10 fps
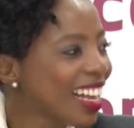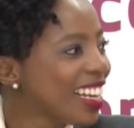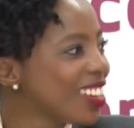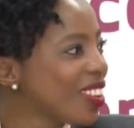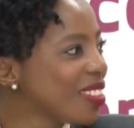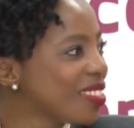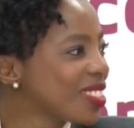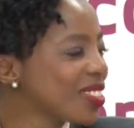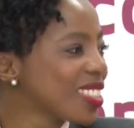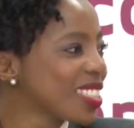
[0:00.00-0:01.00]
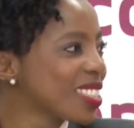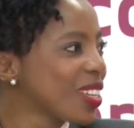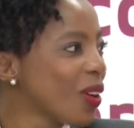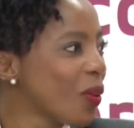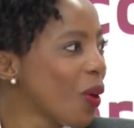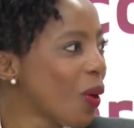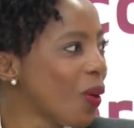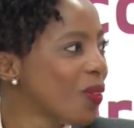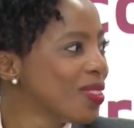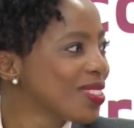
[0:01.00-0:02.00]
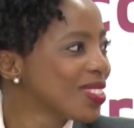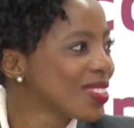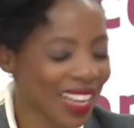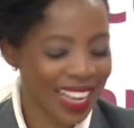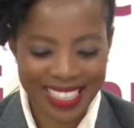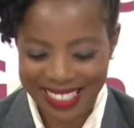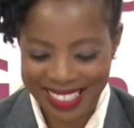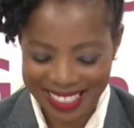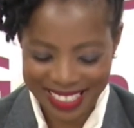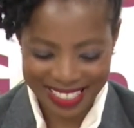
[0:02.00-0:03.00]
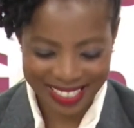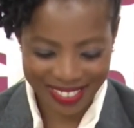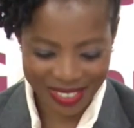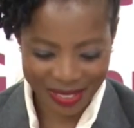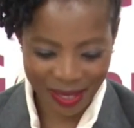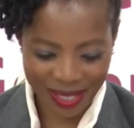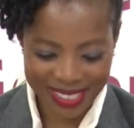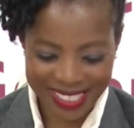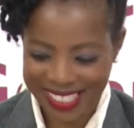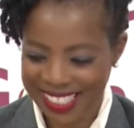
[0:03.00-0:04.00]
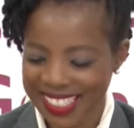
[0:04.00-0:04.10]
I'll hand over to the COO to handle the response.